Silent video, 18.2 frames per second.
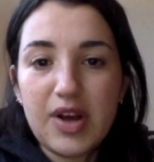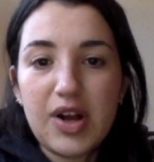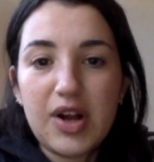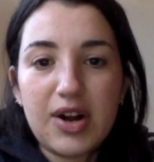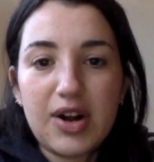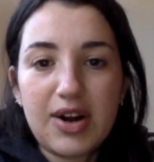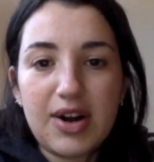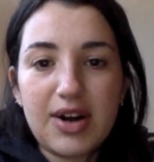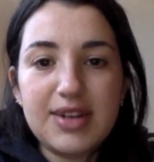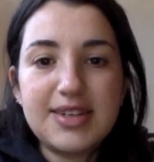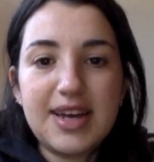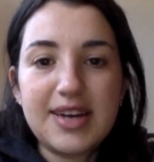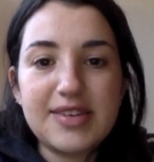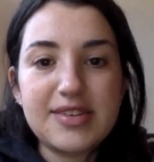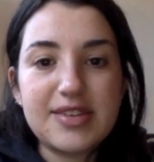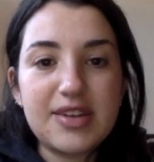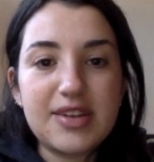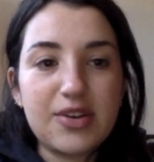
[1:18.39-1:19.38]

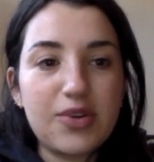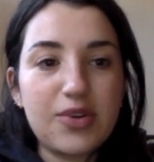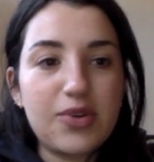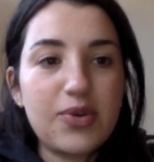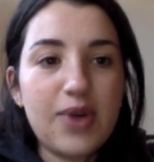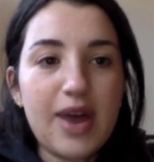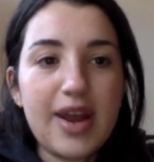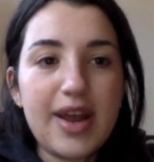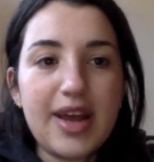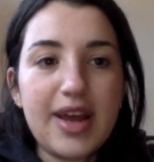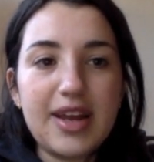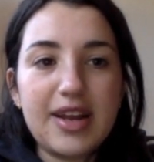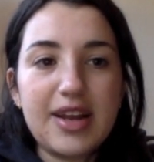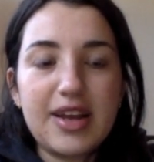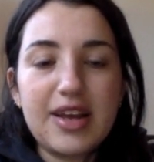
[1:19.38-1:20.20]
context and credit